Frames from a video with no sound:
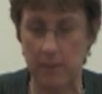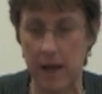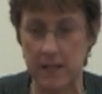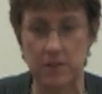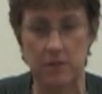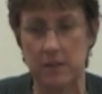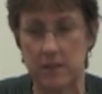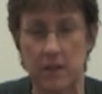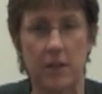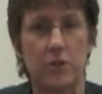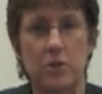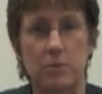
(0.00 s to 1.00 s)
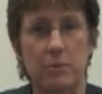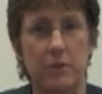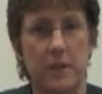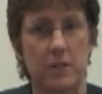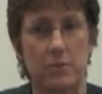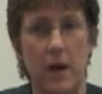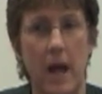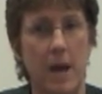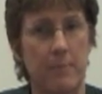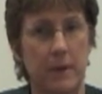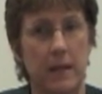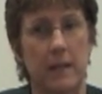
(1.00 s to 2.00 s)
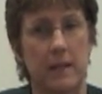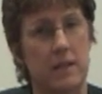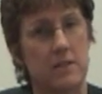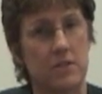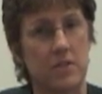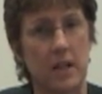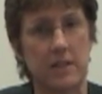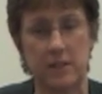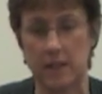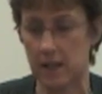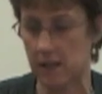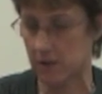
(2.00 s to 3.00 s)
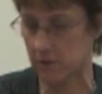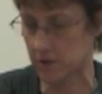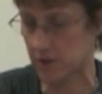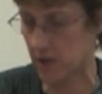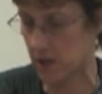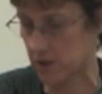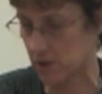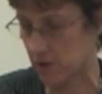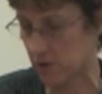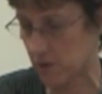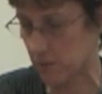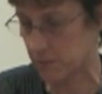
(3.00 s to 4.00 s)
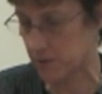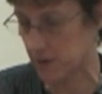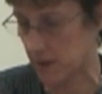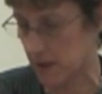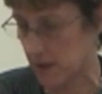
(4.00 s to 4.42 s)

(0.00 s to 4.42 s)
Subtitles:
as these unusual things were happening and then discussing it in the discussion groups.